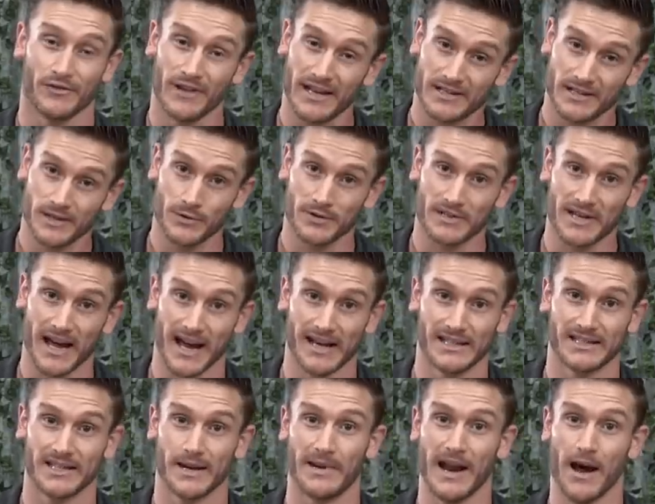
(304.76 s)
and that's new
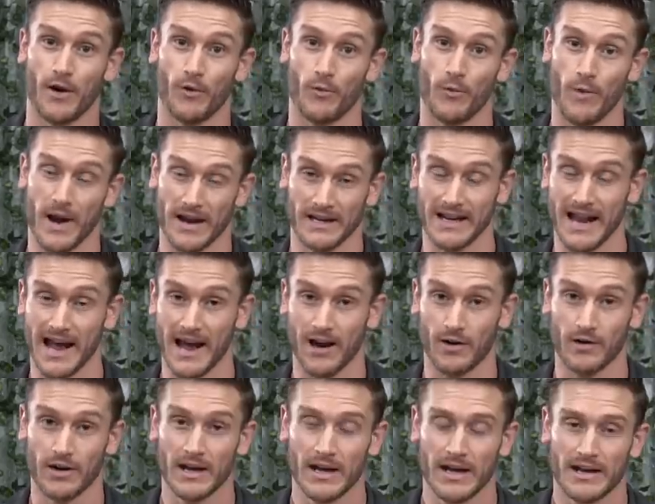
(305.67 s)
science coming out right
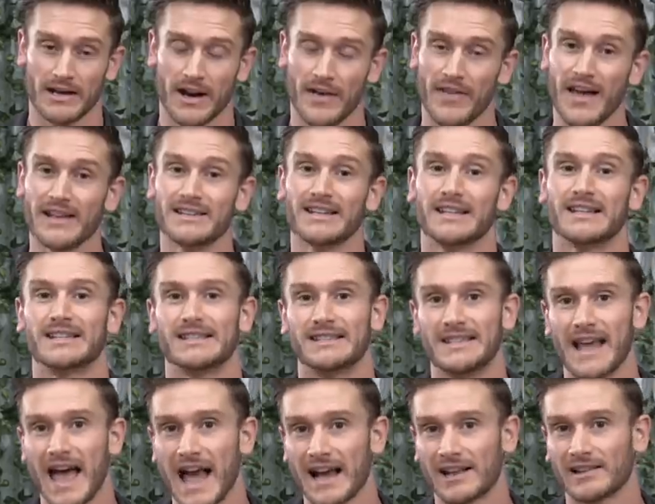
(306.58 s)
now. Now that's
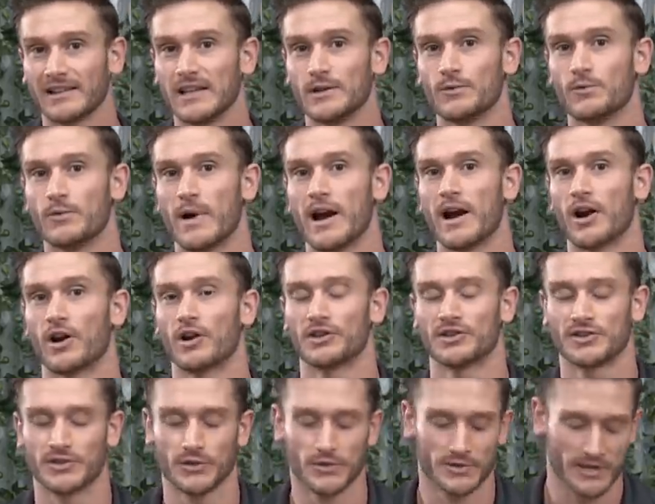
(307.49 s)
exactly where
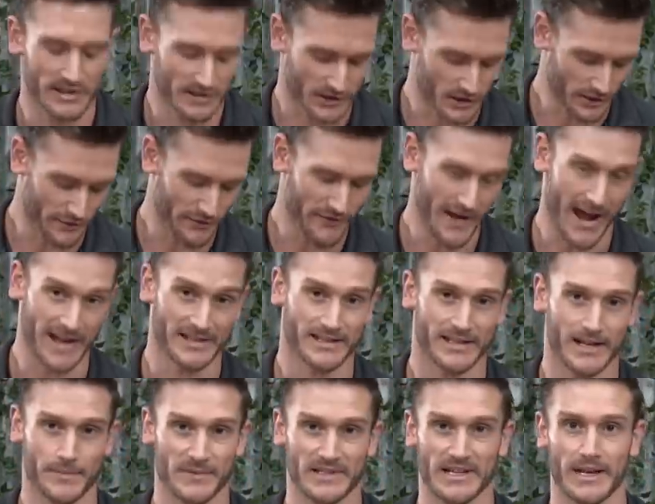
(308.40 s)
Suzie's Good
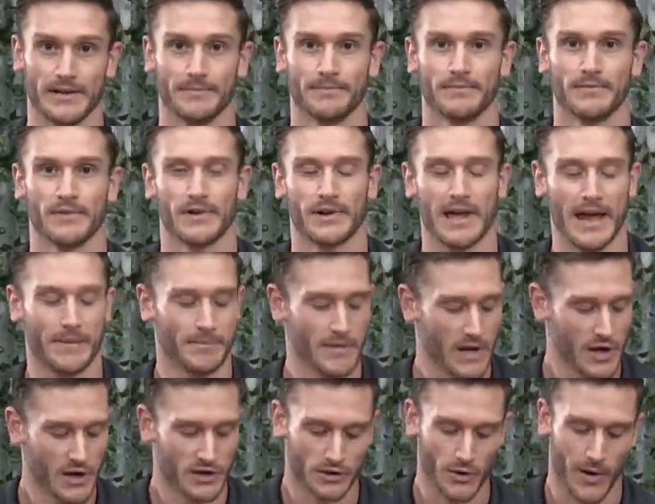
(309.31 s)
Fats comes in, okay?
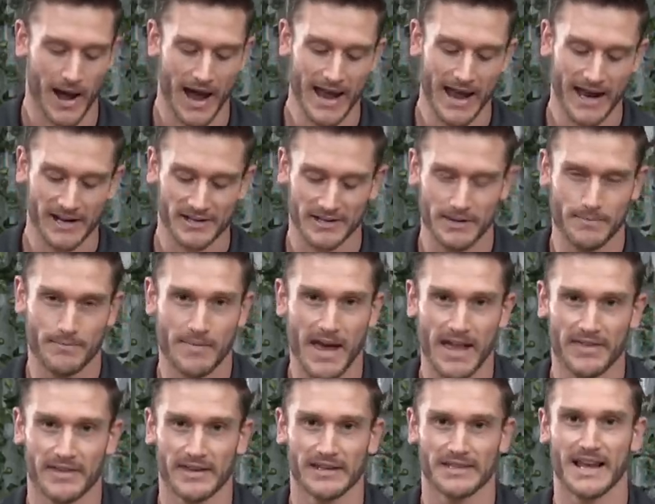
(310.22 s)
So I actually
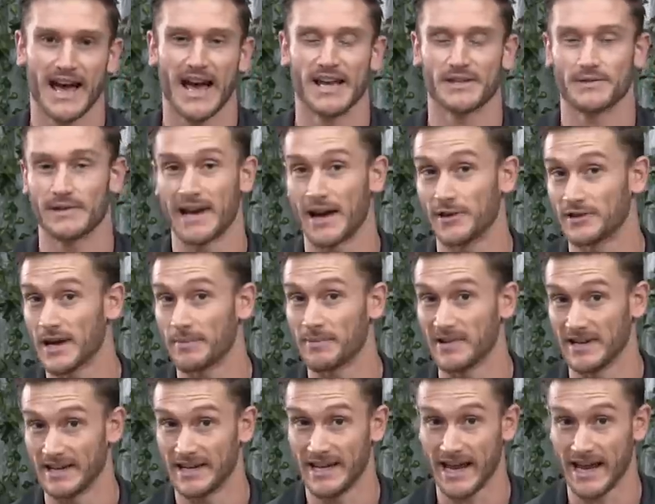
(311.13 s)
met these guys when I was up in